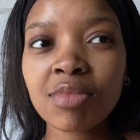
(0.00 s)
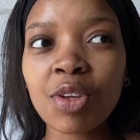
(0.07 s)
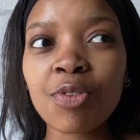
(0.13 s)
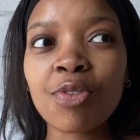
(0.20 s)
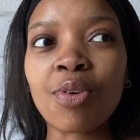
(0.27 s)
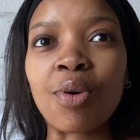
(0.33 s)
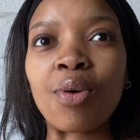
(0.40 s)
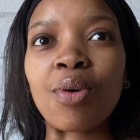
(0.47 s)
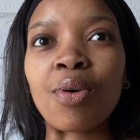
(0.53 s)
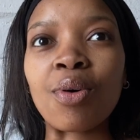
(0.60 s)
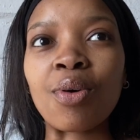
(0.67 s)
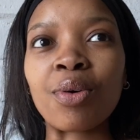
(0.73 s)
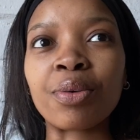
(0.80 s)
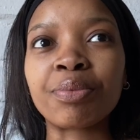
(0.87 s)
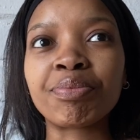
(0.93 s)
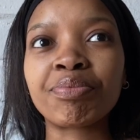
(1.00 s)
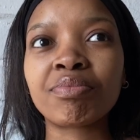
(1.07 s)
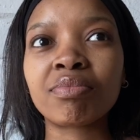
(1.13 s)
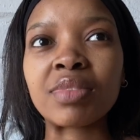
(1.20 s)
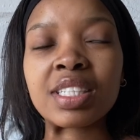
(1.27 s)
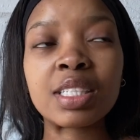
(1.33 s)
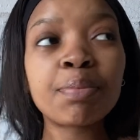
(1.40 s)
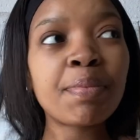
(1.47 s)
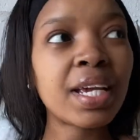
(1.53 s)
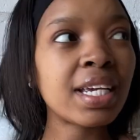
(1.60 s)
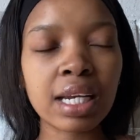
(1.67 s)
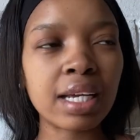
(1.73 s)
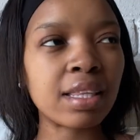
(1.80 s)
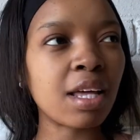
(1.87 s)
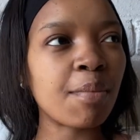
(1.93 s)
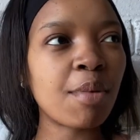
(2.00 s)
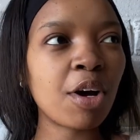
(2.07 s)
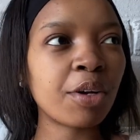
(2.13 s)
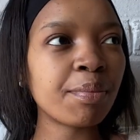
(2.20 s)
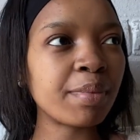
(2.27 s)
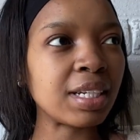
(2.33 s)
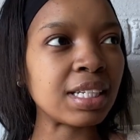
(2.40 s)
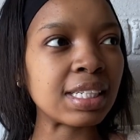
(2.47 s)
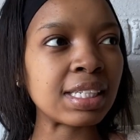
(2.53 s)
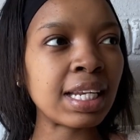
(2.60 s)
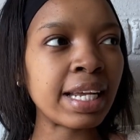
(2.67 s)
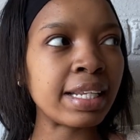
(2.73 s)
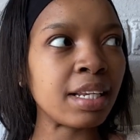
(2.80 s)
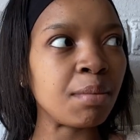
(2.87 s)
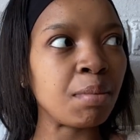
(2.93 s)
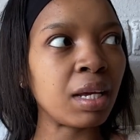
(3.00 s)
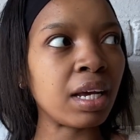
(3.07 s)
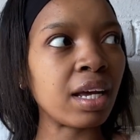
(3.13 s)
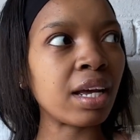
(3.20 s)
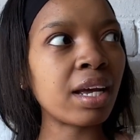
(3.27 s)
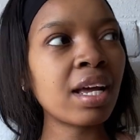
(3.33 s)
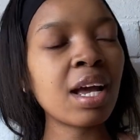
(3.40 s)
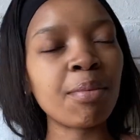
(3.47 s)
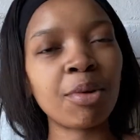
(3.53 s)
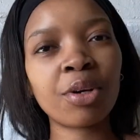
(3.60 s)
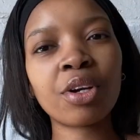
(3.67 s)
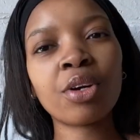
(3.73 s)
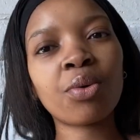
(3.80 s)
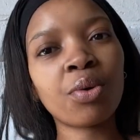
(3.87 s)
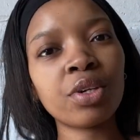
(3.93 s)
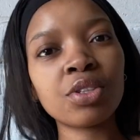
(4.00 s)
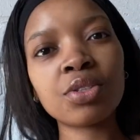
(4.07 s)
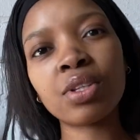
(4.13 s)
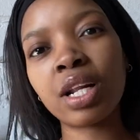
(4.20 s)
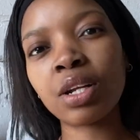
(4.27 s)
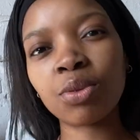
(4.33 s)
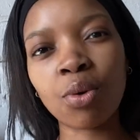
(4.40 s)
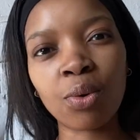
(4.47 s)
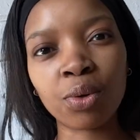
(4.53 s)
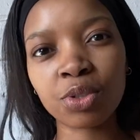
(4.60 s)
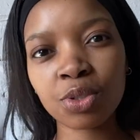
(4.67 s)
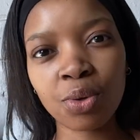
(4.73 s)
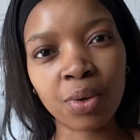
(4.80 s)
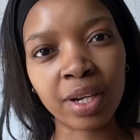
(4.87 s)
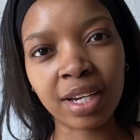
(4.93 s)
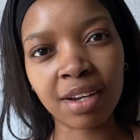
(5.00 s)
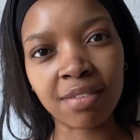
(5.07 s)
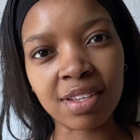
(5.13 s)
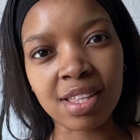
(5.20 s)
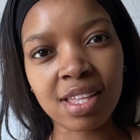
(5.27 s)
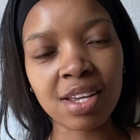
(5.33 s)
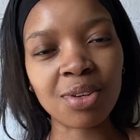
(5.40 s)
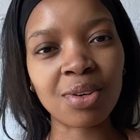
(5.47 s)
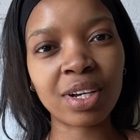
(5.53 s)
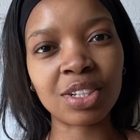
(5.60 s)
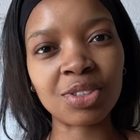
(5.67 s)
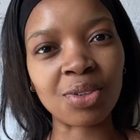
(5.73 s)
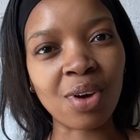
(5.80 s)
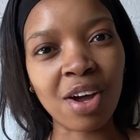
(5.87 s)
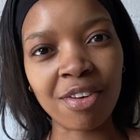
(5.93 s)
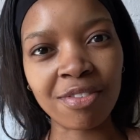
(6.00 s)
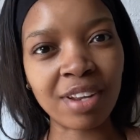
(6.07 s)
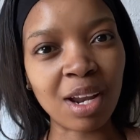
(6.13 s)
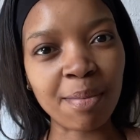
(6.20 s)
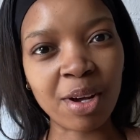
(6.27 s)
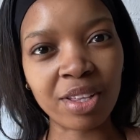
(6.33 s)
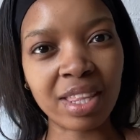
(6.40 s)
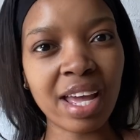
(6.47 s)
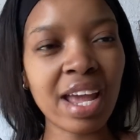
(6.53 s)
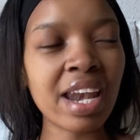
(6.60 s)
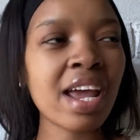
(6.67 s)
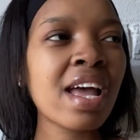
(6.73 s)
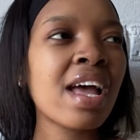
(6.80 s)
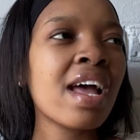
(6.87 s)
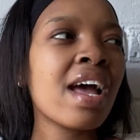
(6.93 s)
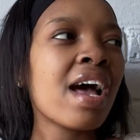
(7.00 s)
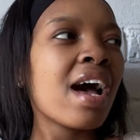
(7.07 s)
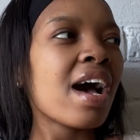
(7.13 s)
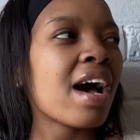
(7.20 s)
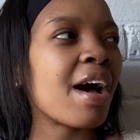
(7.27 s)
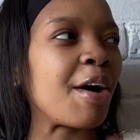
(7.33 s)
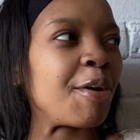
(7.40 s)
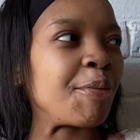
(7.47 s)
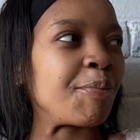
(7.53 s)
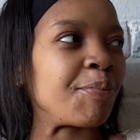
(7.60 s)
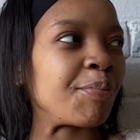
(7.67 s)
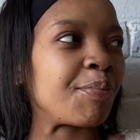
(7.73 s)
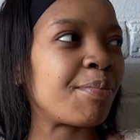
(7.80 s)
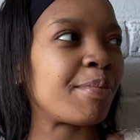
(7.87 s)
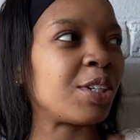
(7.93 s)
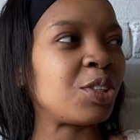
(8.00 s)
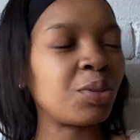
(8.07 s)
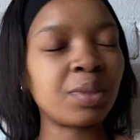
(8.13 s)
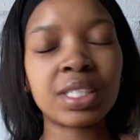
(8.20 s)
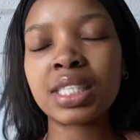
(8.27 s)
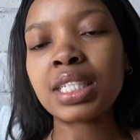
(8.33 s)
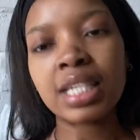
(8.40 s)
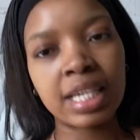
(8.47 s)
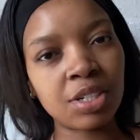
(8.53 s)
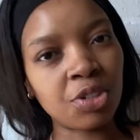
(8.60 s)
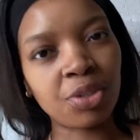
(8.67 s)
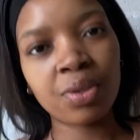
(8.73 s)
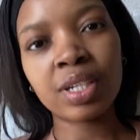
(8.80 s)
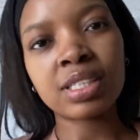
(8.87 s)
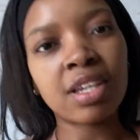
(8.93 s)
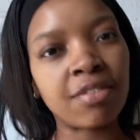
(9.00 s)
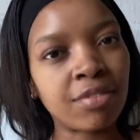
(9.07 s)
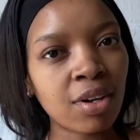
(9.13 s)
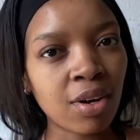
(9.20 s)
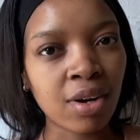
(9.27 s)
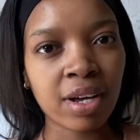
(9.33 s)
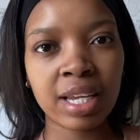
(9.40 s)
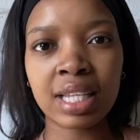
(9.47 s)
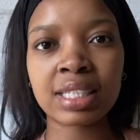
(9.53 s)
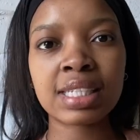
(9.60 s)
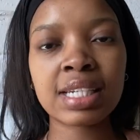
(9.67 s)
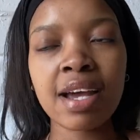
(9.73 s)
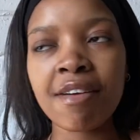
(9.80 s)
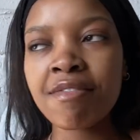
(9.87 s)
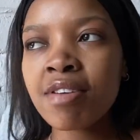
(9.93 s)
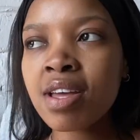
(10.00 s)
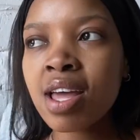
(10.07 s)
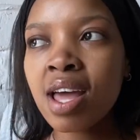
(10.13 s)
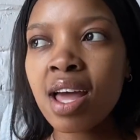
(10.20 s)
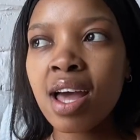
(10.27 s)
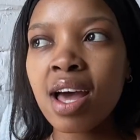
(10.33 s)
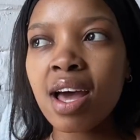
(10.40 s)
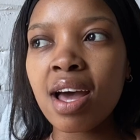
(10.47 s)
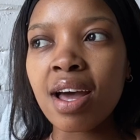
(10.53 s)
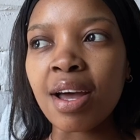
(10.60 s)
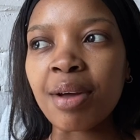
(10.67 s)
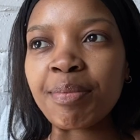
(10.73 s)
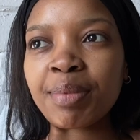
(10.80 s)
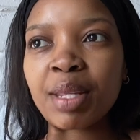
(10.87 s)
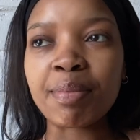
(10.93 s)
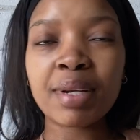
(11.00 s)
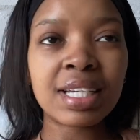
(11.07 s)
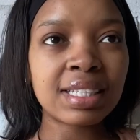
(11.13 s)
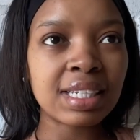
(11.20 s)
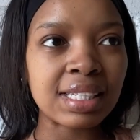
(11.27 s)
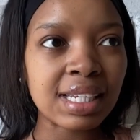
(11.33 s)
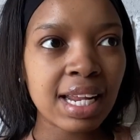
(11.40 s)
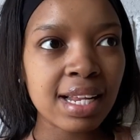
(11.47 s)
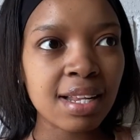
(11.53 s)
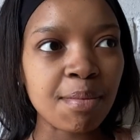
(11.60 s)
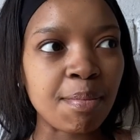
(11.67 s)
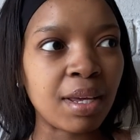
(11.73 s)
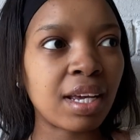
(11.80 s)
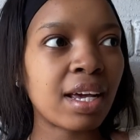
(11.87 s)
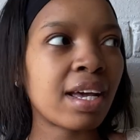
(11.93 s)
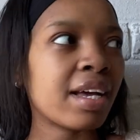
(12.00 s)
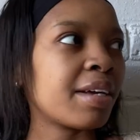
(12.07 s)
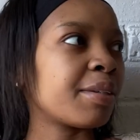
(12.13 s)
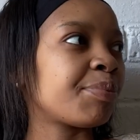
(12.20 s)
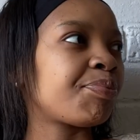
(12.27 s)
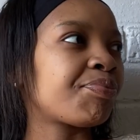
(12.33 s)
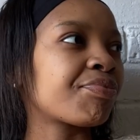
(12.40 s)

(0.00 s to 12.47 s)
for the space. Like the apartment is slightly bigger. I'm not gonna go into like the whole tour and everything, you guys know how I feel about that, but you'll see it, you know, as I vlog and stuff. The place is slightly bigger,